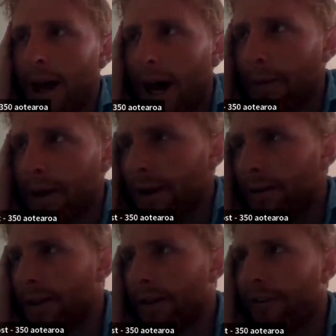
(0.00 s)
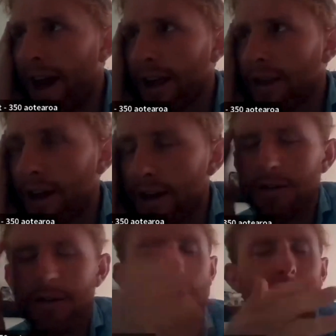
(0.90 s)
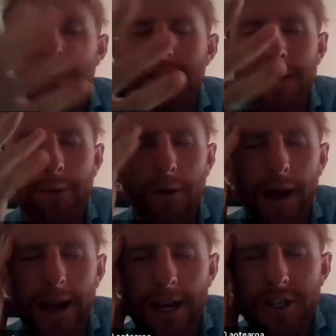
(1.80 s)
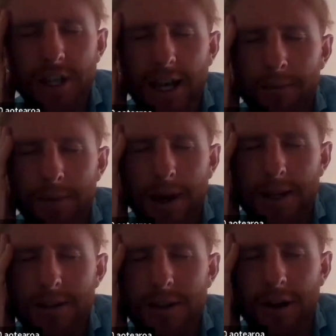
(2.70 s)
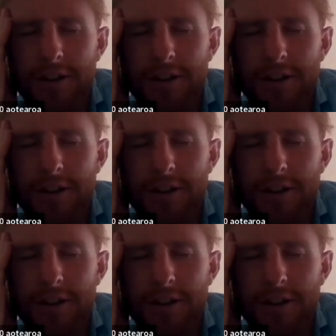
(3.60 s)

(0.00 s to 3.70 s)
I mean, the fact that, for example, with our energy companies,